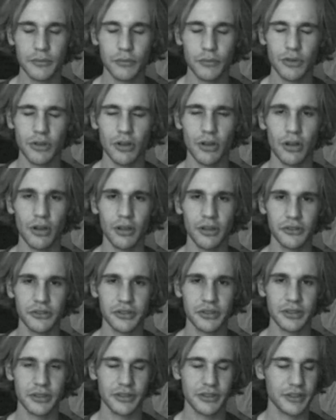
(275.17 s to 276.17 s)
we're all
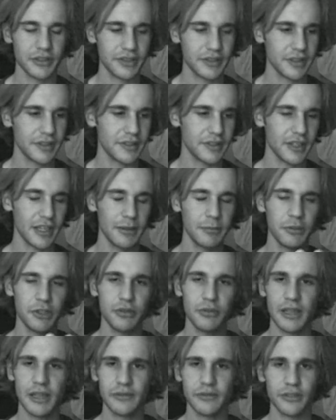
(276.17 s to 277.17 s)
just the same.
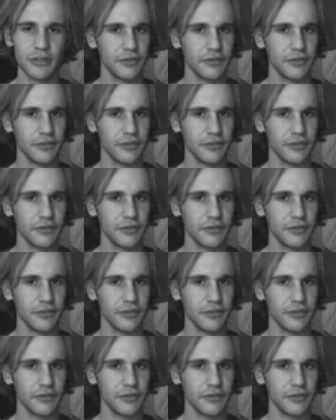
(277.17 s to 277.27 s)
You have